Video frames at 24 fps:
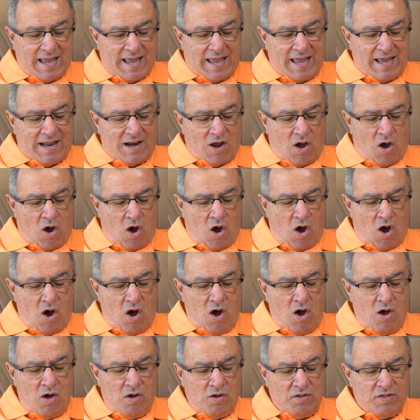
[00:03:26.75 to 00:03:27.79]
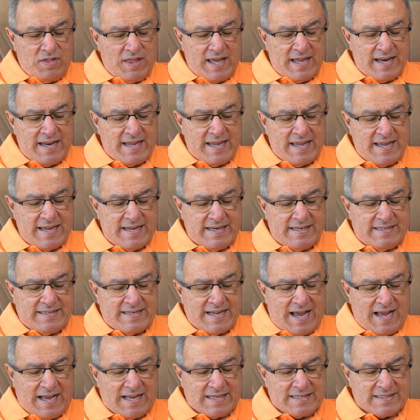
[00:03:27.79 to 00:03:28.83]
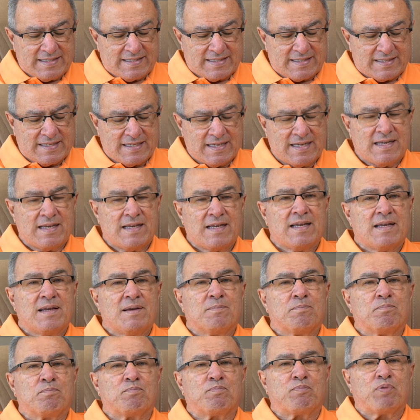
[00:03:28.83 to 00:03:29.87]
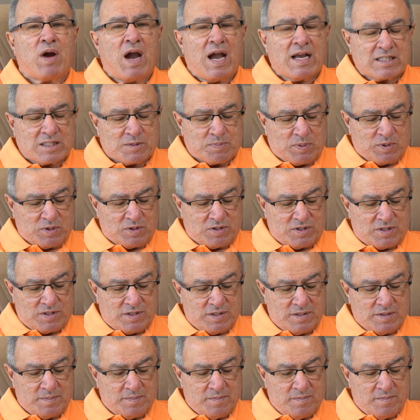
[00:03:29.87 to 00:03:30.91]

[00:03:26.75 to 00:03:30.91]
And all that he does prospers.